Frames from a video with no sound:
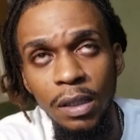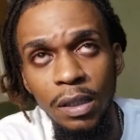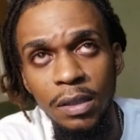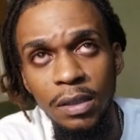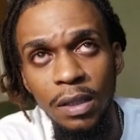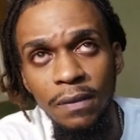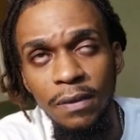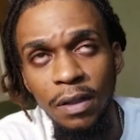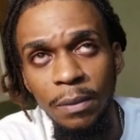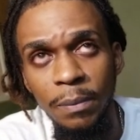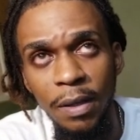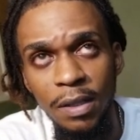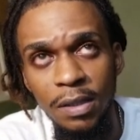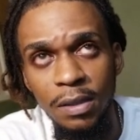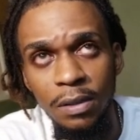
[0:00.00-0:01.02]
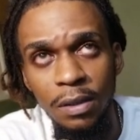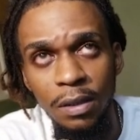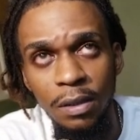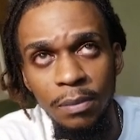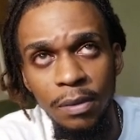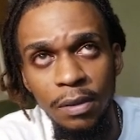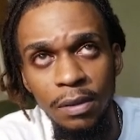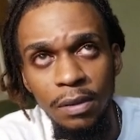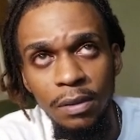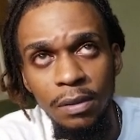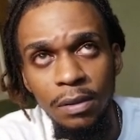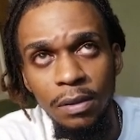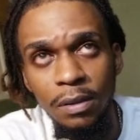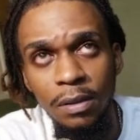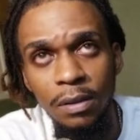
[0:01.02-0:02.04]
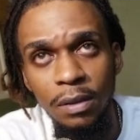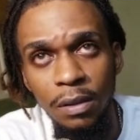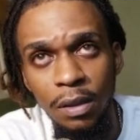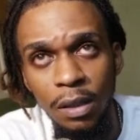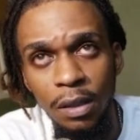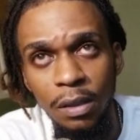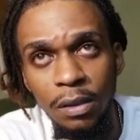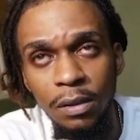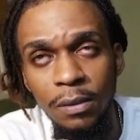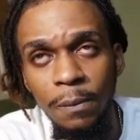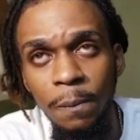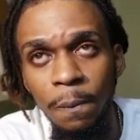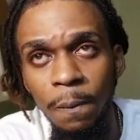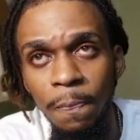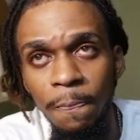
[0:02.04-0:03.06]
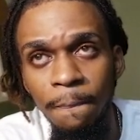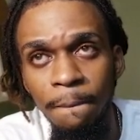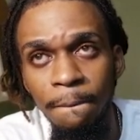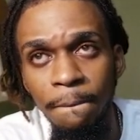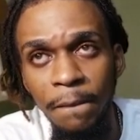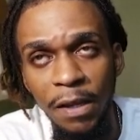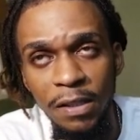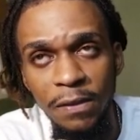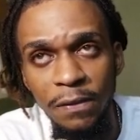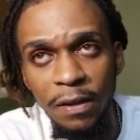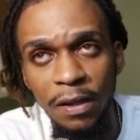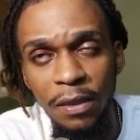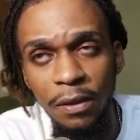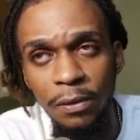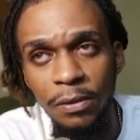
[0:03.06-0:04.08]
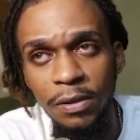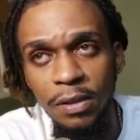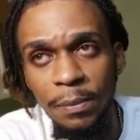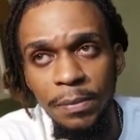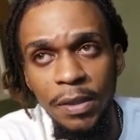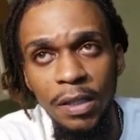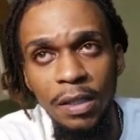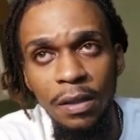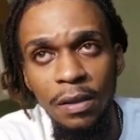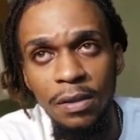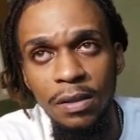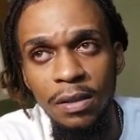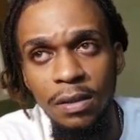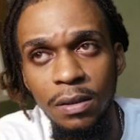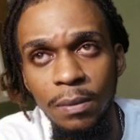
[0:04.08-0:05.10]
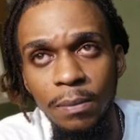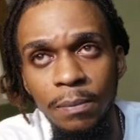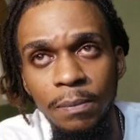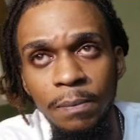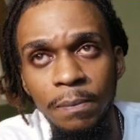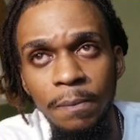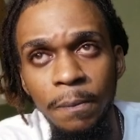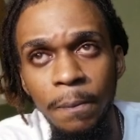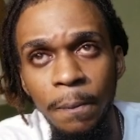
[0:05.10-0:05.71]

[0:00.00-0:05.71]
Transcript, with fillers: Yeah, it's definitely maxing out a little bit. Yeah. That's fine though, it's updating the system.